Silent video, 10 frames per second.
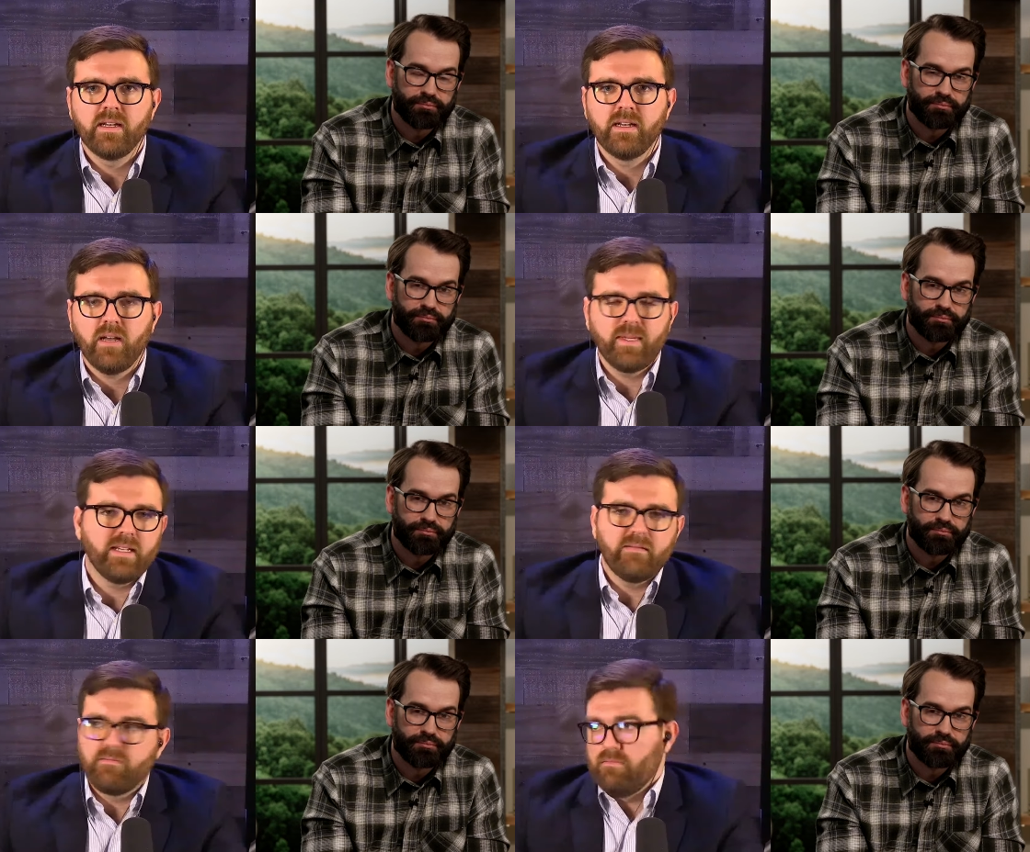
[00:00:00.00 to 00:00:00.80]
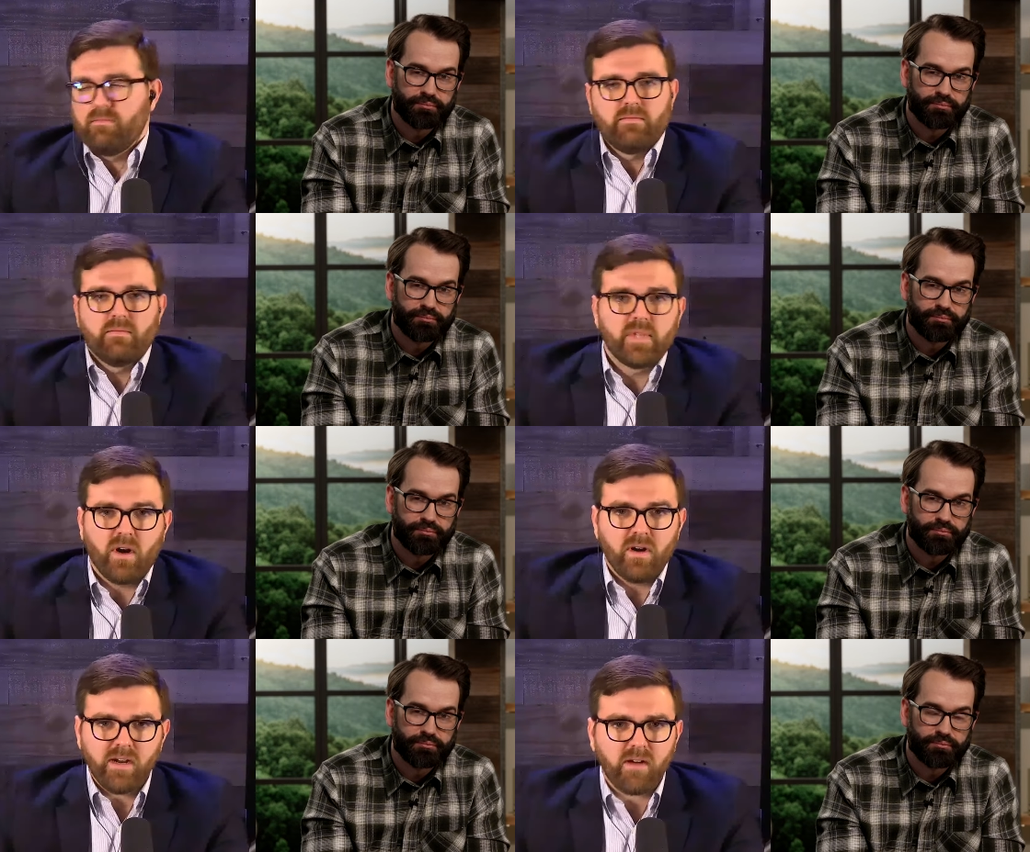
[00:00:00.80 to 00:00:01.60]
Speaker 1: I mean, that, that
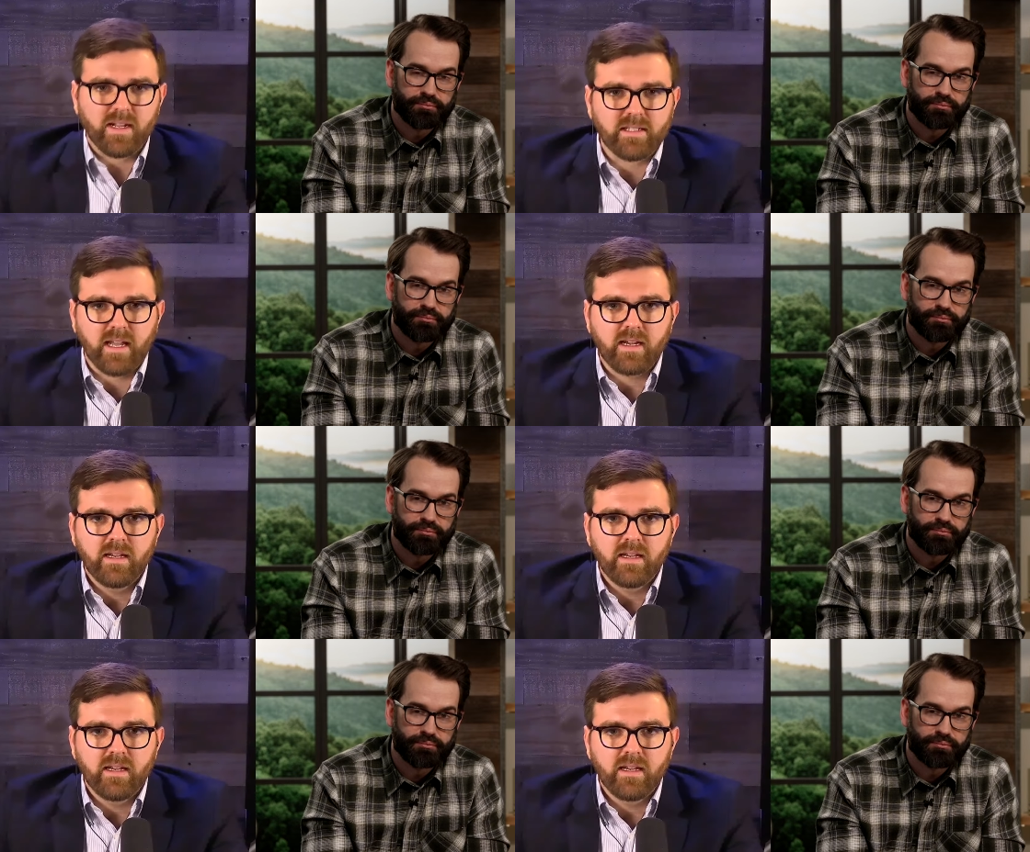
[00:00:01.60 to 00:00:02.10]
aren't interesting.